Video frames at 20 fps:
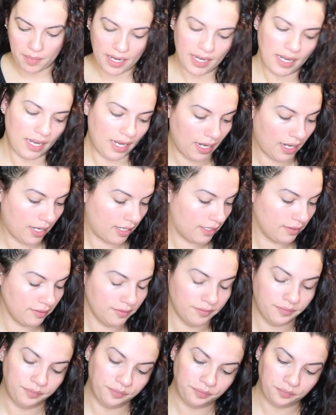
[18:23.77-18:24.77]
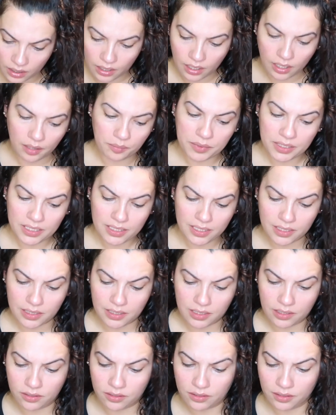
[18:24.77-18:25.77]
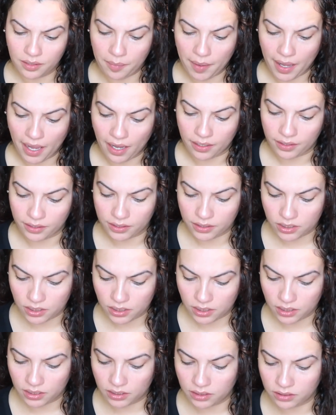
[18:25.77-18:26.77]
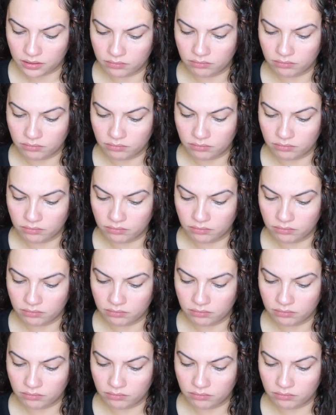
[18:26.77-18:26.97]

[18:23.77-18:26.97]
of my hand. I'm gonna seal the packaging